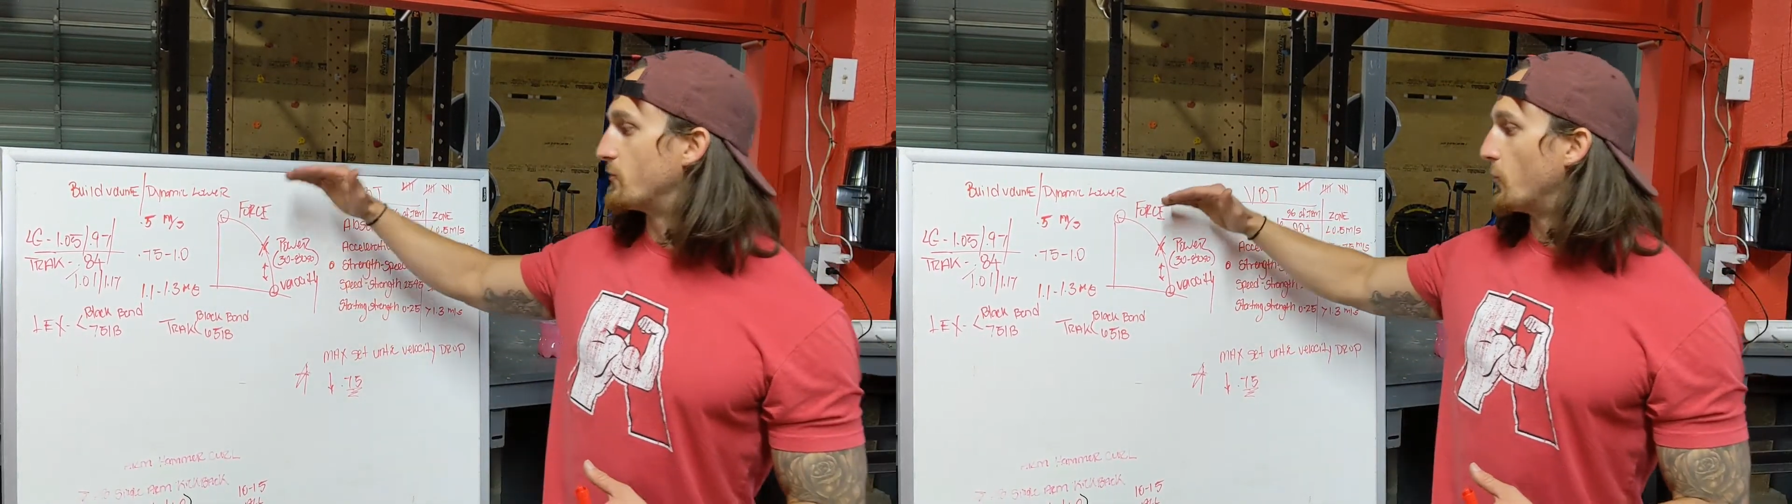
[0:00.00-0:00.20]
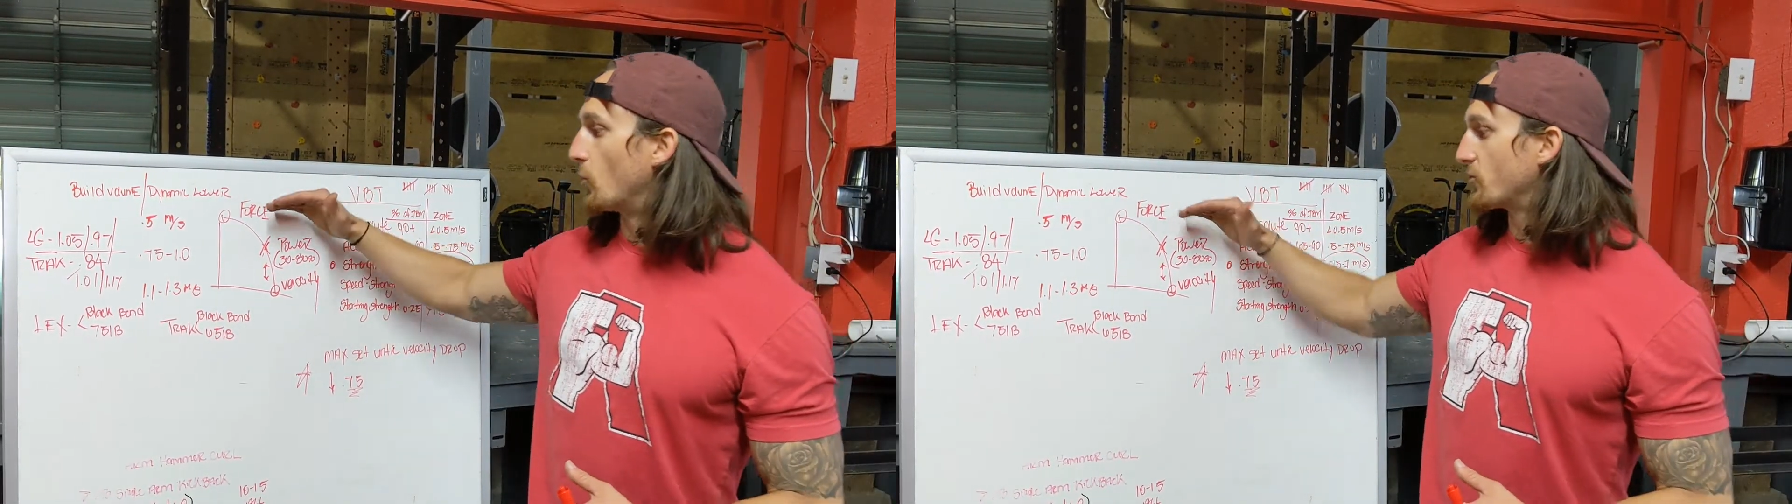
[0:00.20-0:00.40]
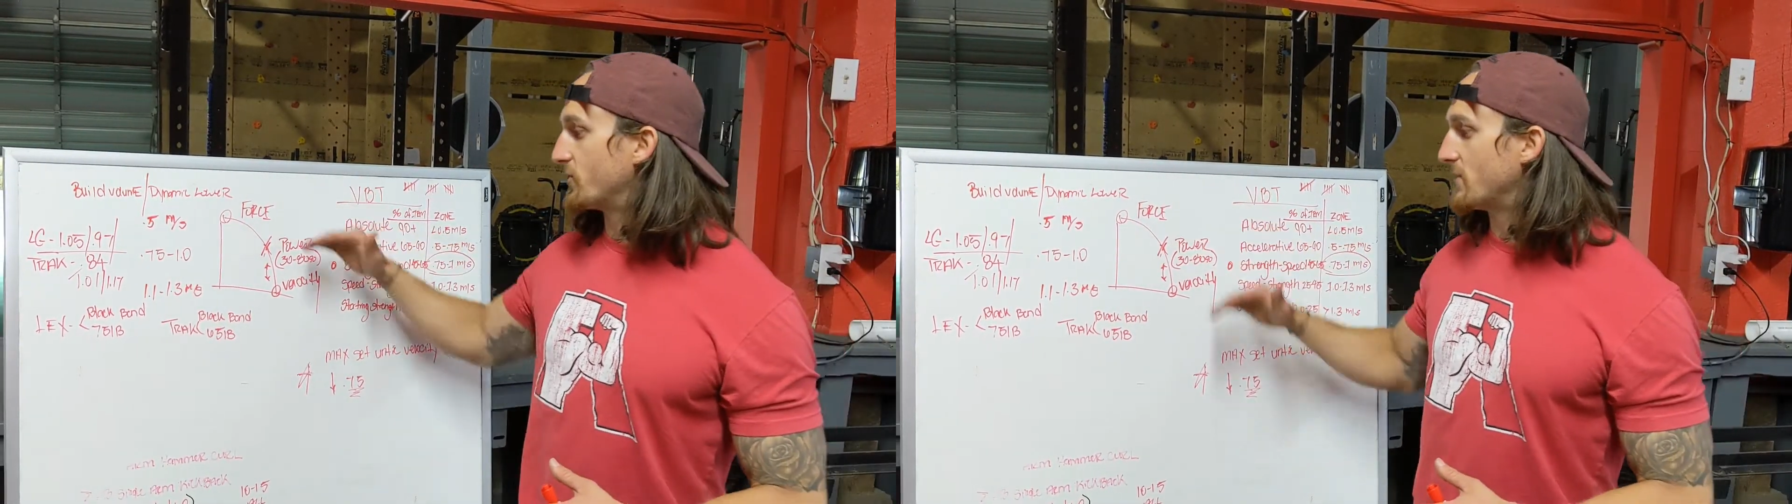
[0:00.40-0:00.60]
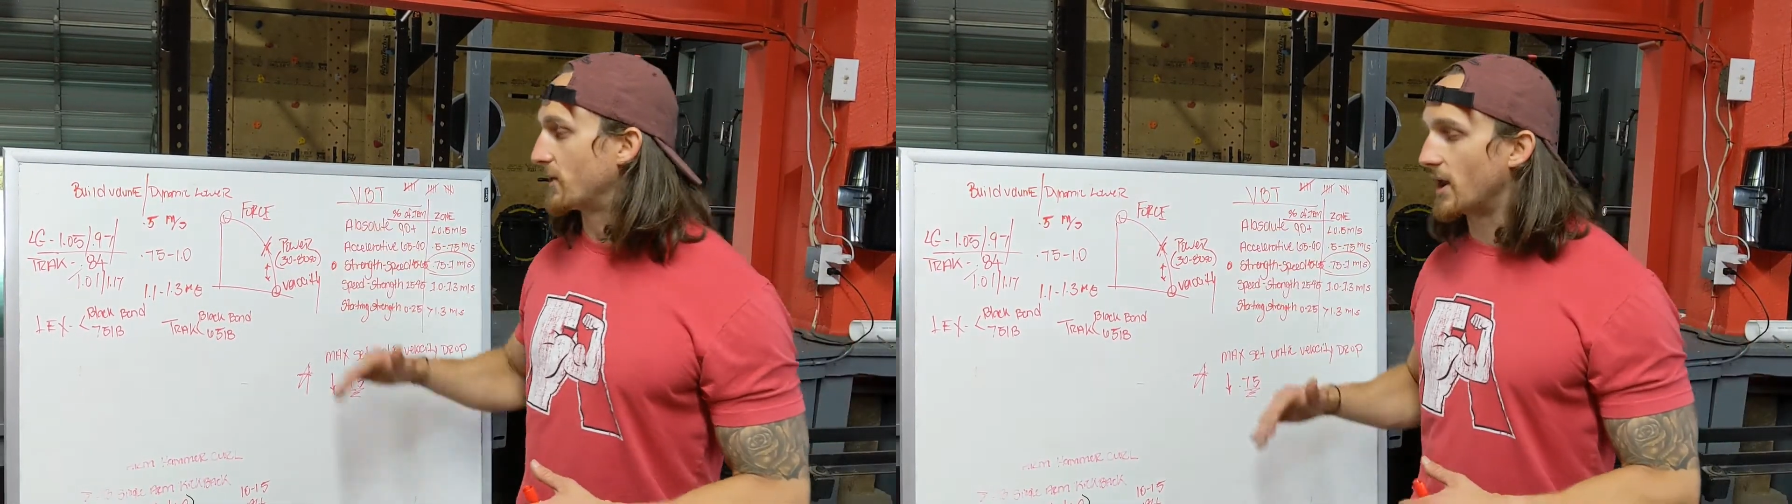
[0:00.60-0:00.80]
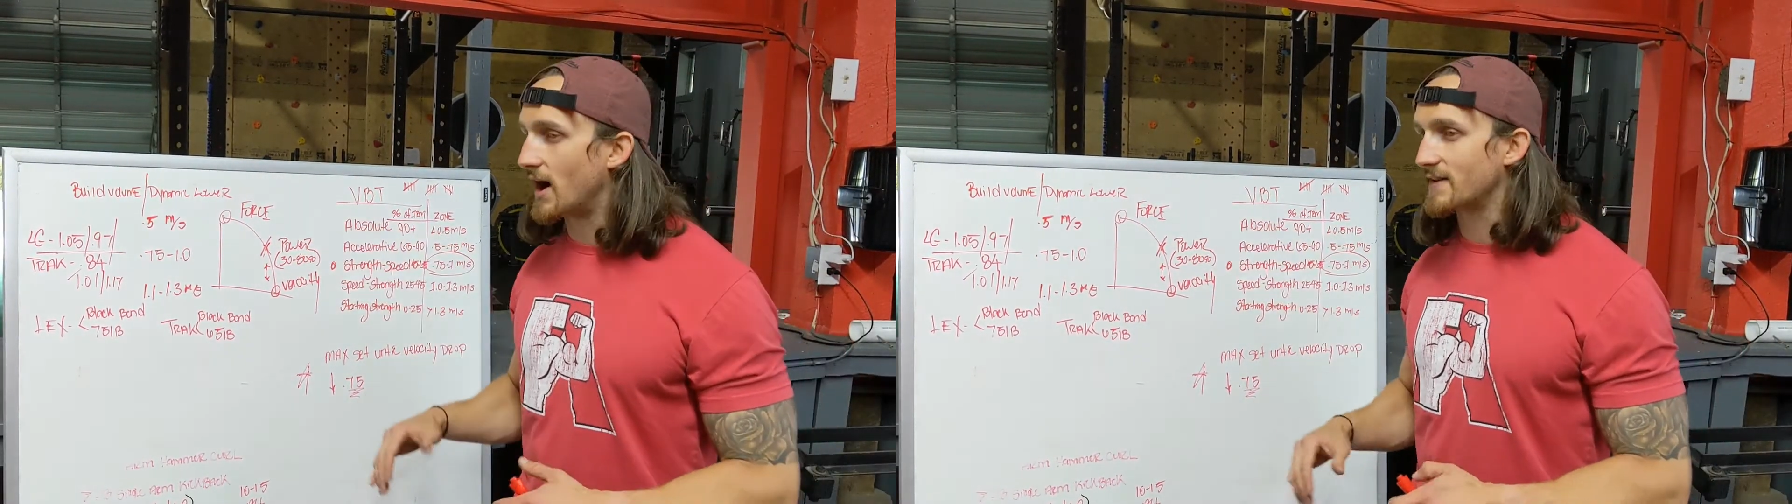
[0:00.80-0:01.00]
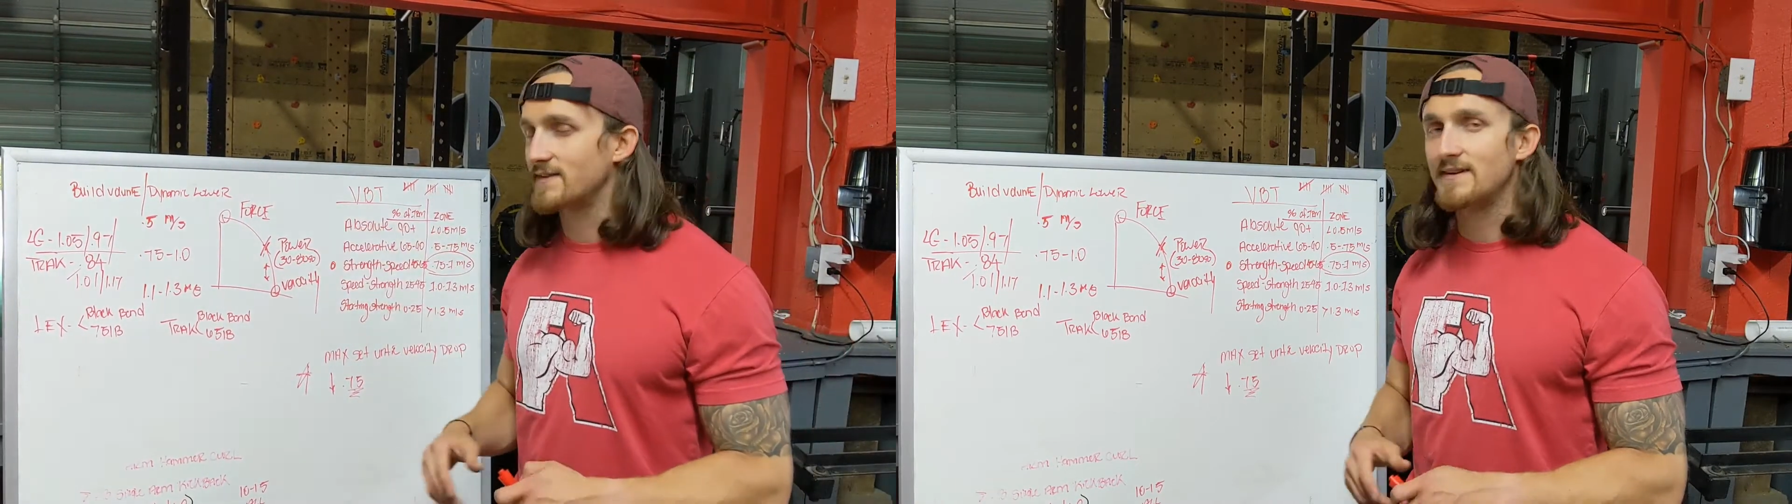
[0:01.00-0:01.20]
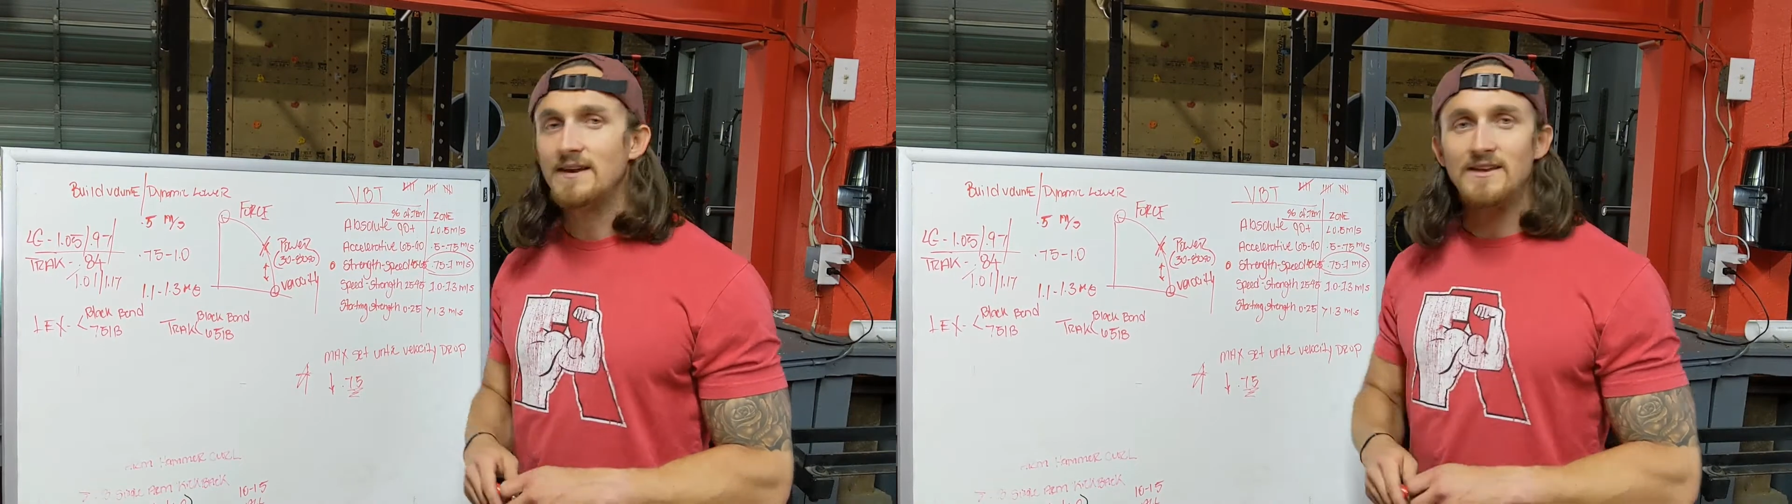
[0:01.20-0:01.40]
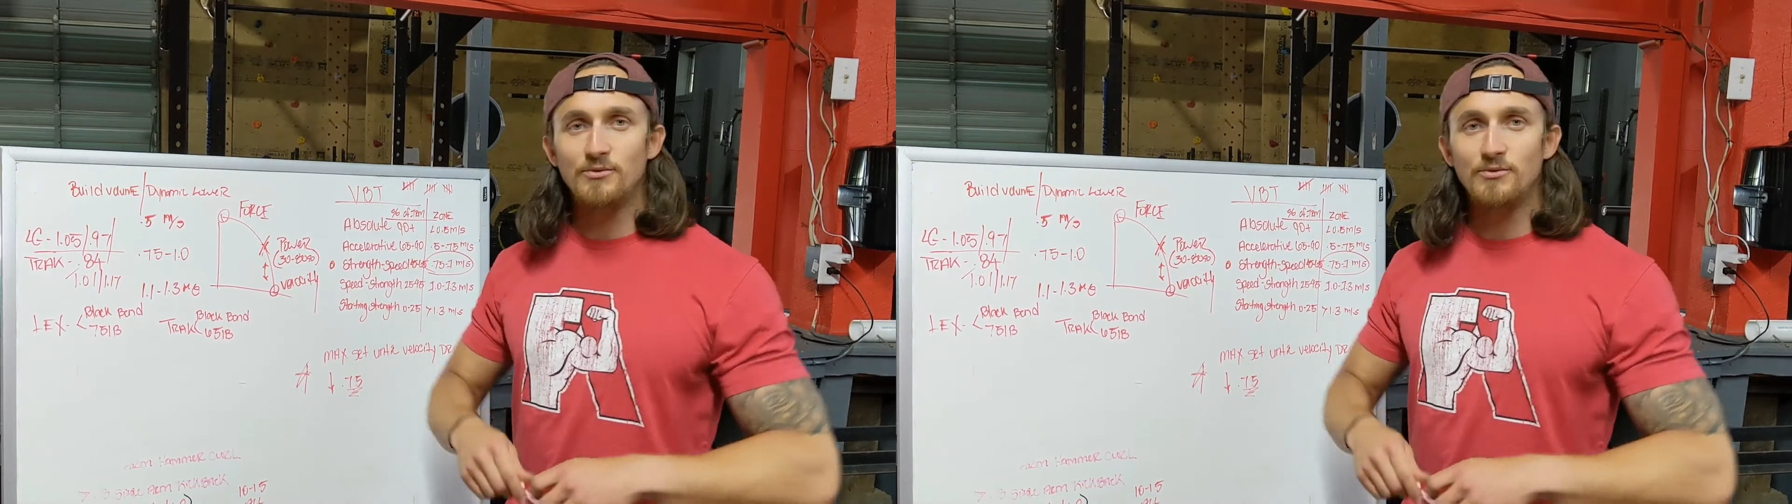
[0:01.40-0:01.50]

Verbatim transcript: force and velocity.